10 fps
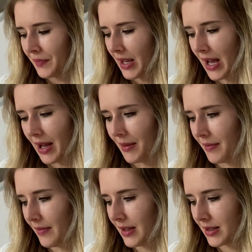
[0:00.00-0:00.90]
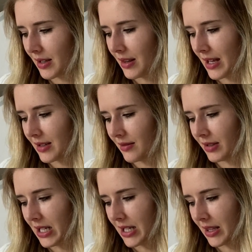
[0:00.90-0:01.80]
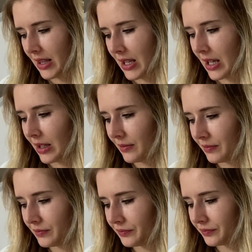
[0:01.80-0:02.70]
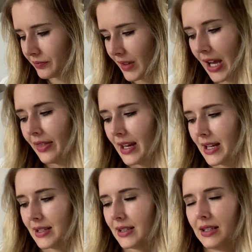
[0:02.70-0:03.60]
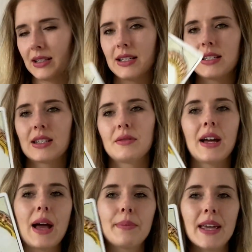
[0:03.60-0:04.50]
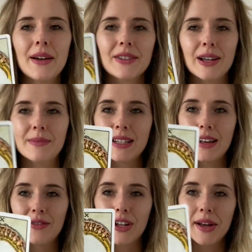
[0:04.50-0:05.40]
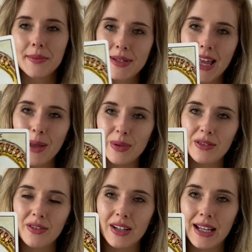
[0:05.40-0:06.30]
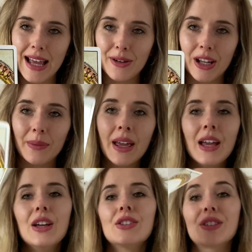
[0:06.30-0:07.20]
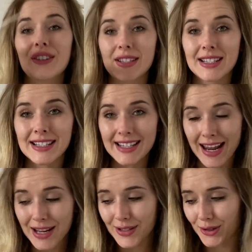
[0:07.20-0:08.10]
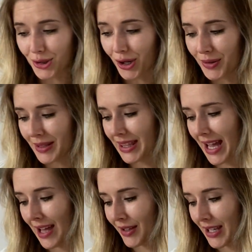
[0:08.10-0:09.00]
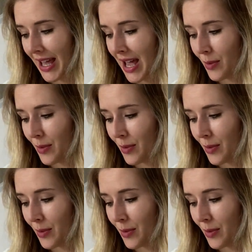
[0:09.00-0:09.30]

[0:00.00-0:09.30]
So that's a really good thing. and that is going to lead to a happy outcome. 10 of Cups, a happy, fulfilling outcome. So stay strong with that, okay?